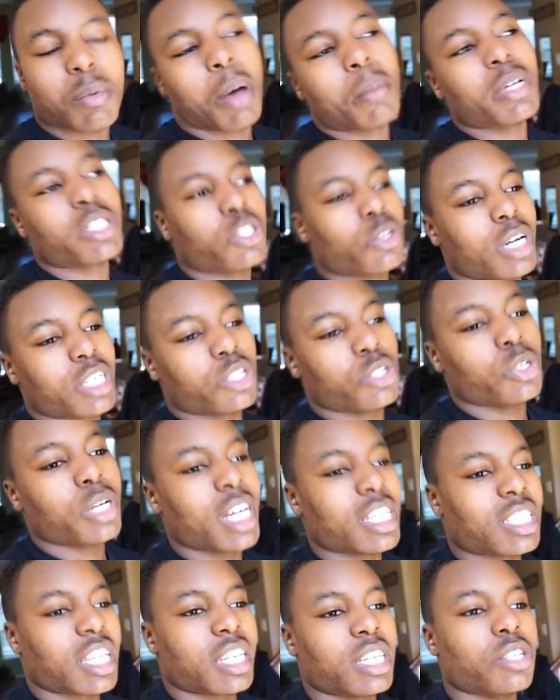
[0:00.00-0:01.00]
I'll be sure I show you
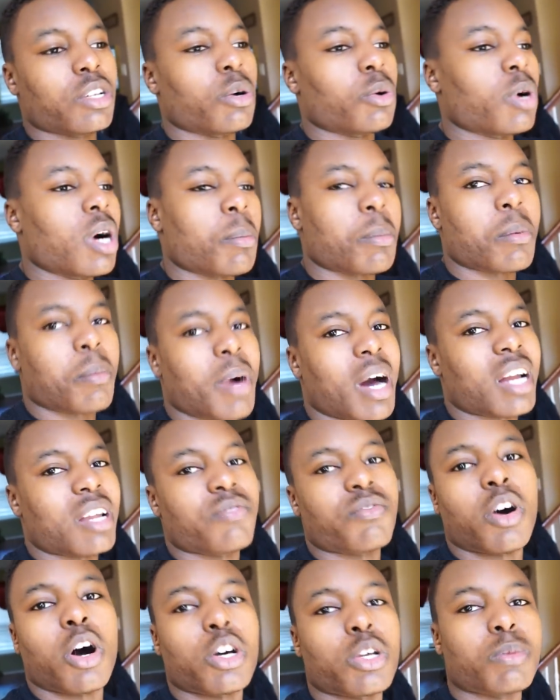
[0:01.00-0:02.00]
guys like you know upper body
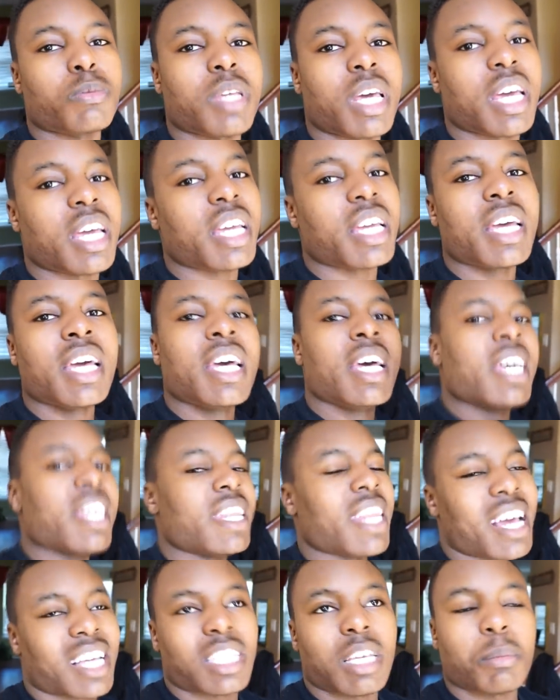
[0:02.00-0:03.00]
volume day
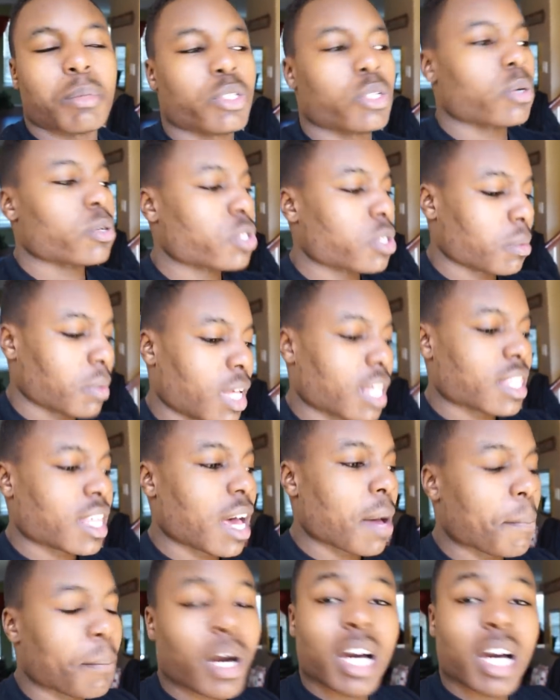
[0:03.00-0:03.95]
next episode or something like that.